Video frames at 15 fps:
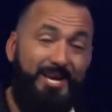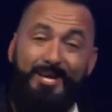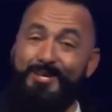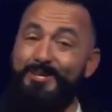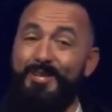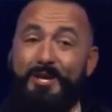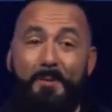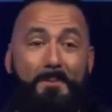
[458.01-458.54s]

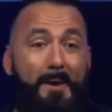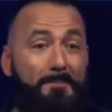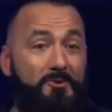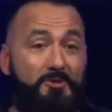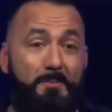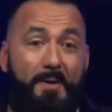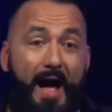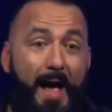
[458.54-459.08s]
You look at people
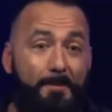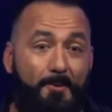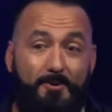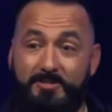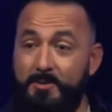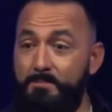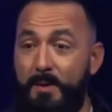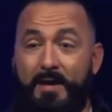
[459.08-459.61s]
in the Bible,
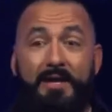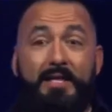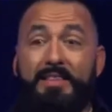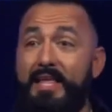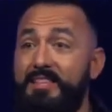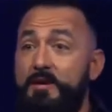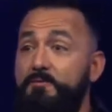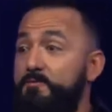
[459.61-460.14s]
something
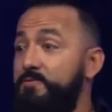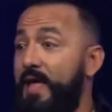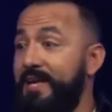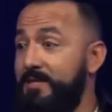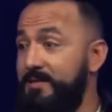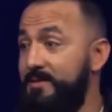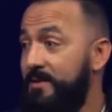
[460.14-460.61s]
like the like